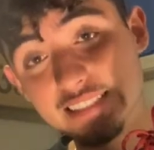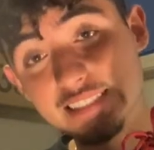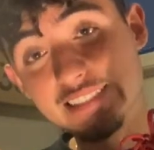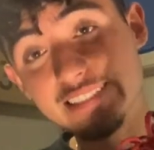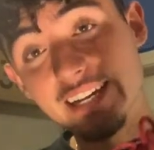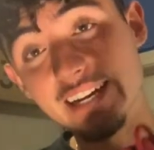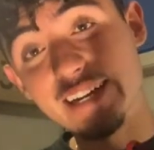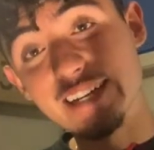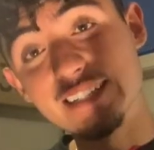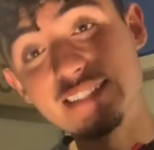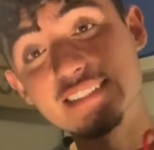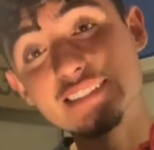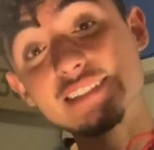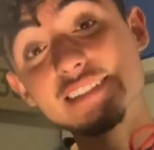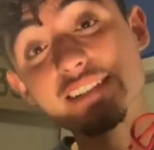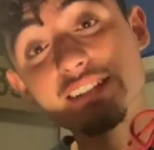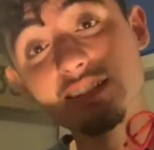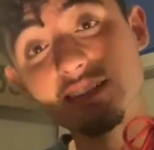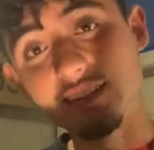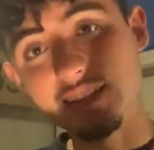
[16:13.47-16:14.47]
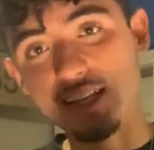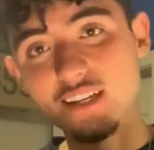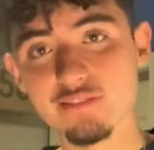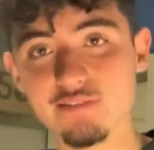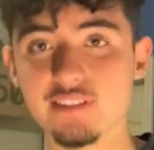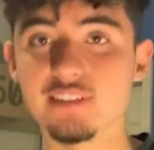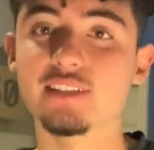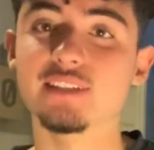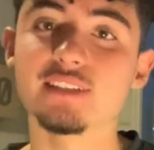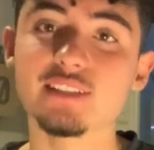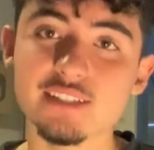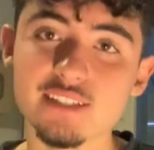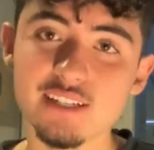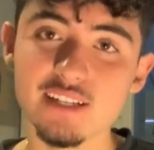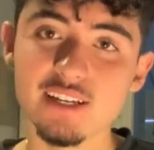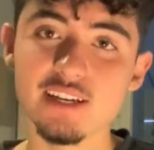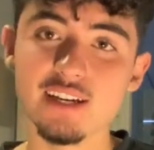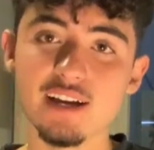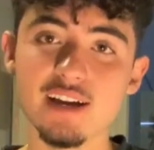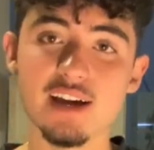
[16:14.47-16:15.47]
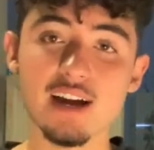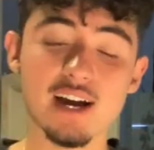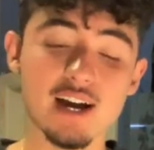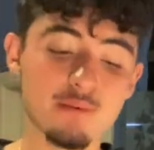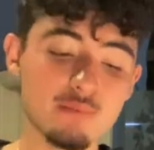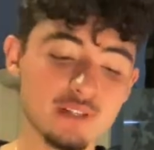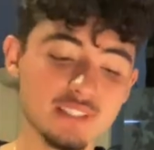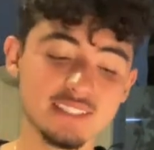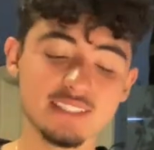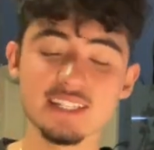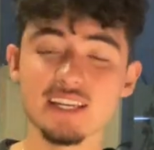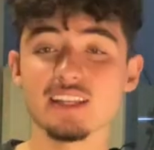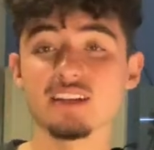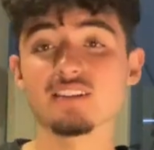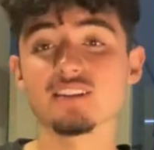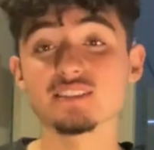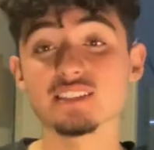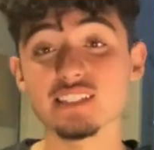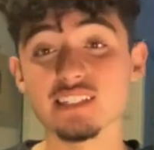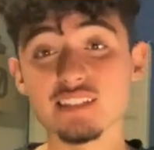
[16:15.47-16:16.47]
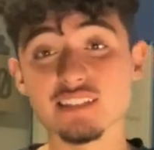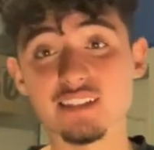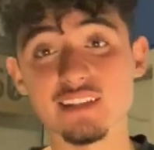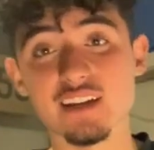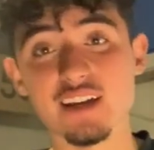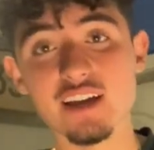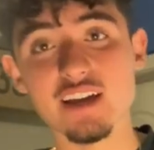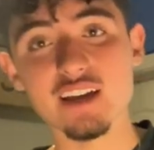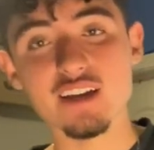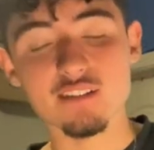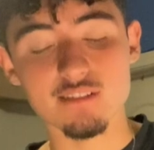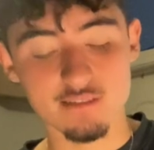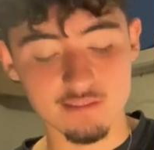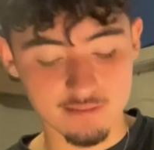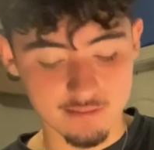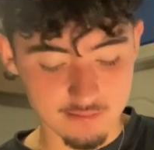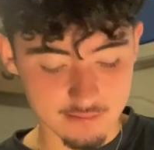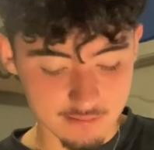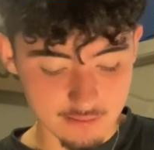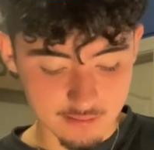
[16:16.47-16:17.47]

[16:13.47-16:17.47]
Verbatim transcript: size 11. I'm a 10 or a 10 and a half.